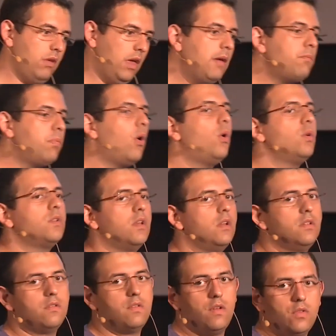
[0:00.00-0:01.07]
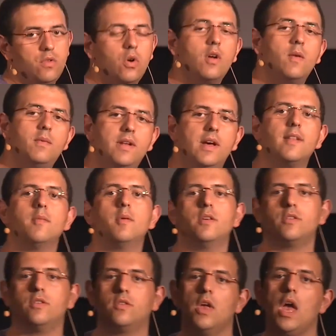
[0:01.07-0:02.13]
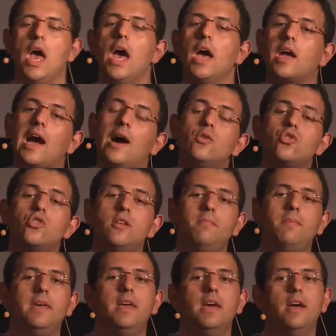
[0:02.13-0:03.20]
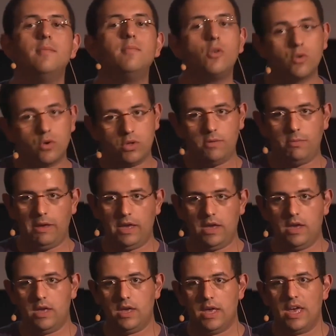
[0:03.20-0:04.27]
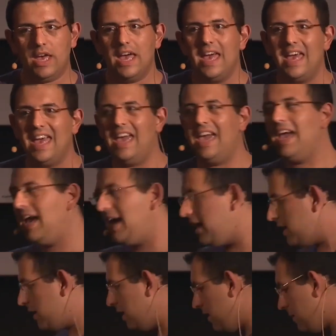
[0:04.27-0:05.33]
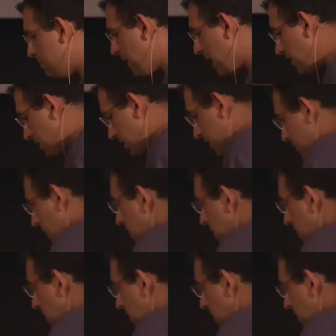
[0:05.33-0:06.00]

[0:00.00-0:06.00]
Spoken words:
important document databases, CouchDB and MongoDB. And the